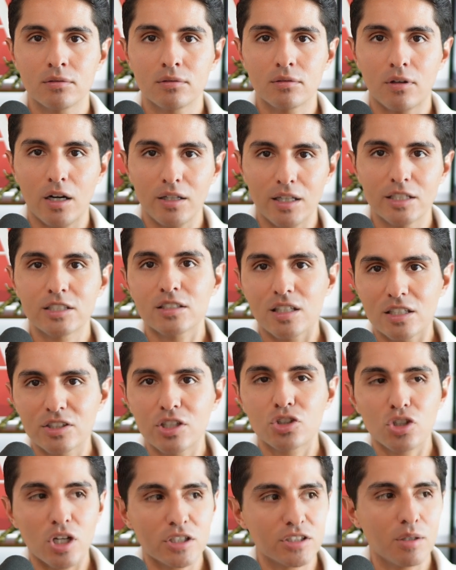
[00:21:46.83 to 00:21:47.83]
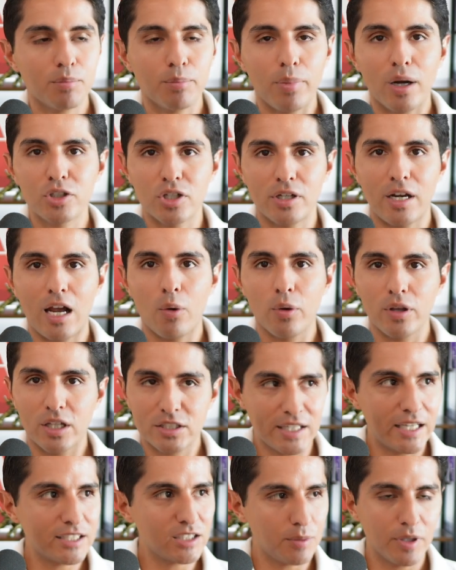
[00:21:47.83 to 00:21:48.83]
All right, let's adjust some budget now. Let's
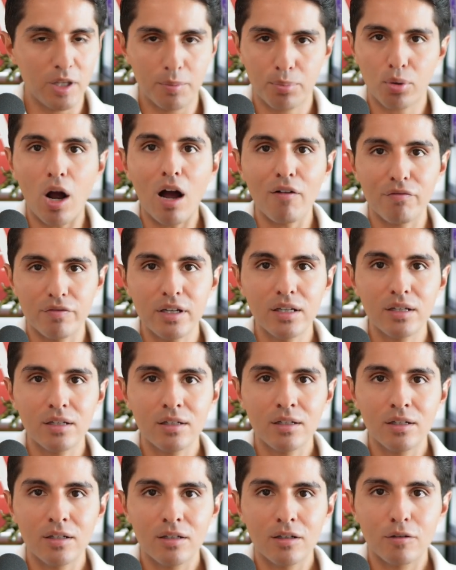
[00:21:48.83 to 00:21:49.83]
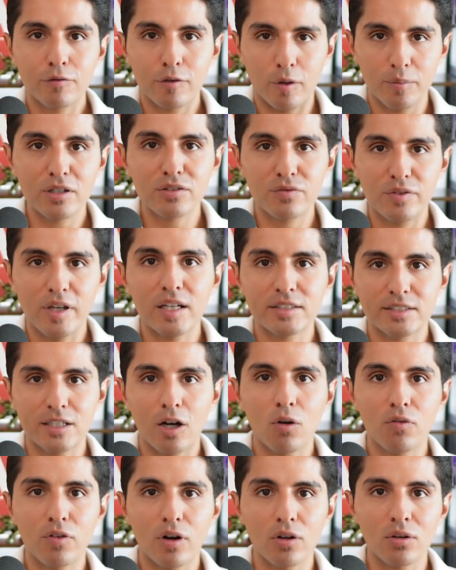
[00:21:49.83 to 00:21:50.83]
take some of the profit from this
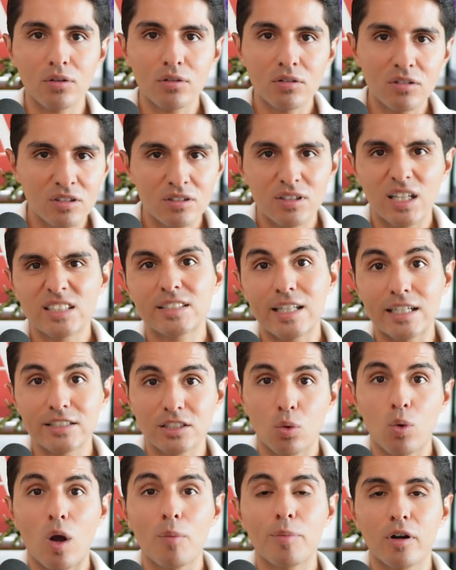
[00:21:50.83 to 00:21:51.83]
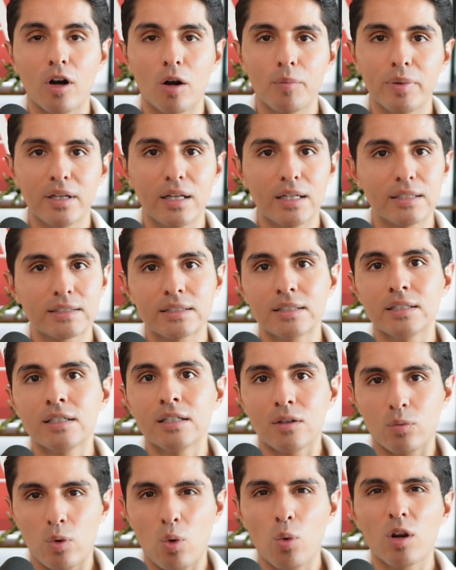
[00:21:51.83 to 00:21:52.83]
VSL funnel. Let's test the webinar because
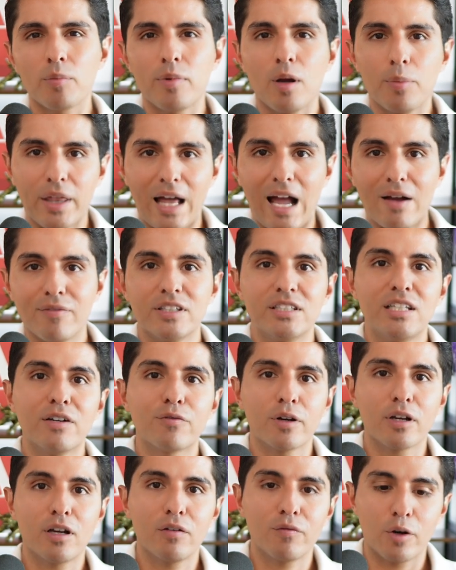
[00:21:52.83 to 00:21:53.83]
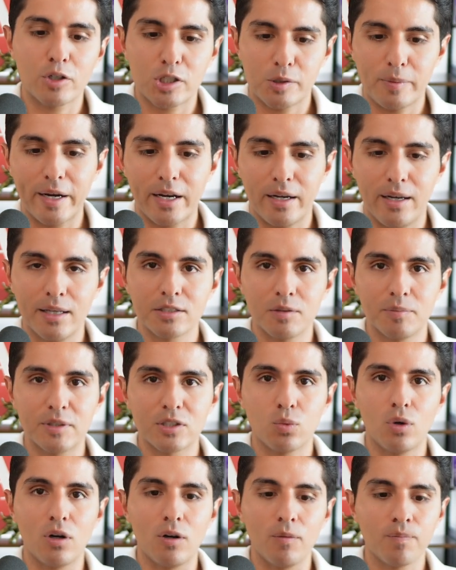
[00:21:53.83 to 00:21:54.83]
we want to be able to have a different conversion mechanism as
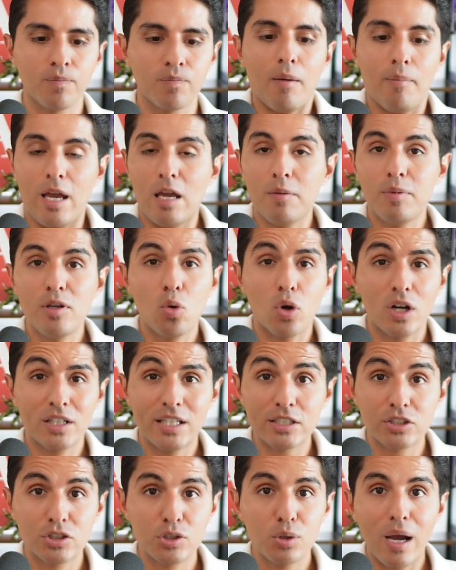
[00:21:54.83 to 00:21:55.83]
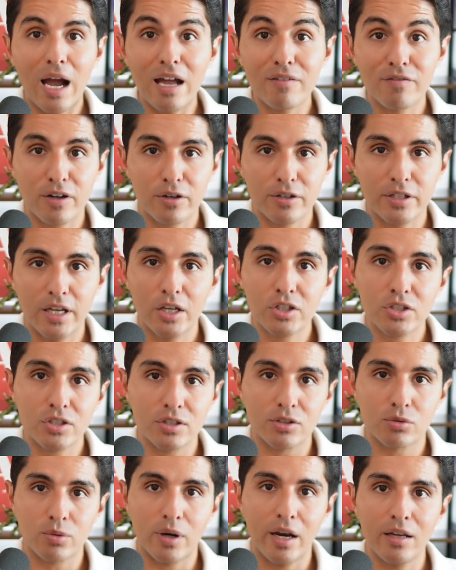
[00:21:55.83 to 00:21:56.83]
well. Maybe you want to test new ad
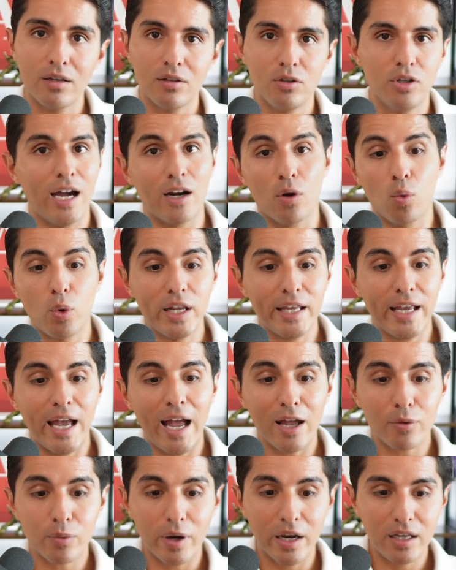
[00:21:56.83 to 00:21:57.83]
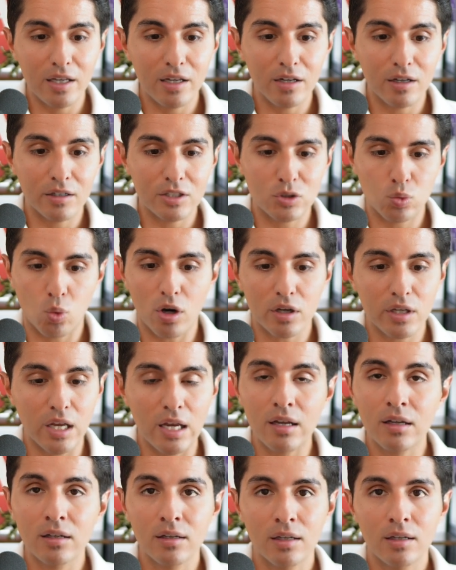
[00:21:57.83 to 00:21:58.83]
variations, right? You got a winning ad right here. It's
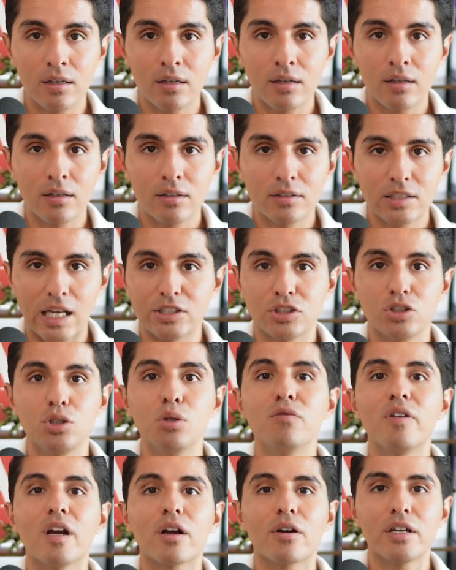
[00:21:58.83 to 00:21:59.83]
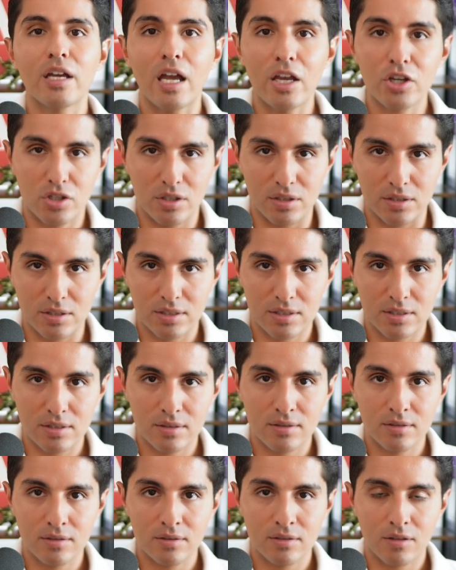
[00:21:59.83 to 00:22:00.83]
working. Test new variations,
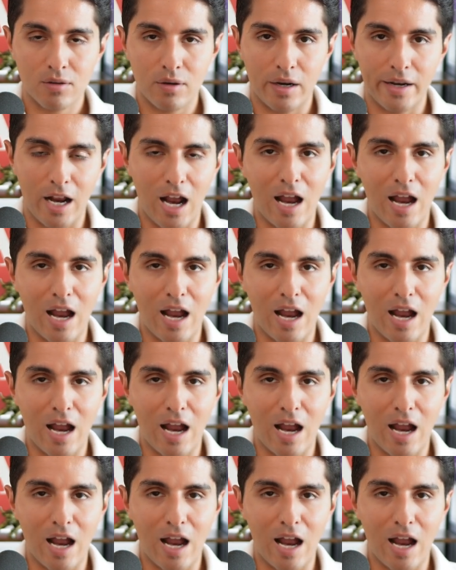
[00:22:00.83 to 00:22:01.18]
right?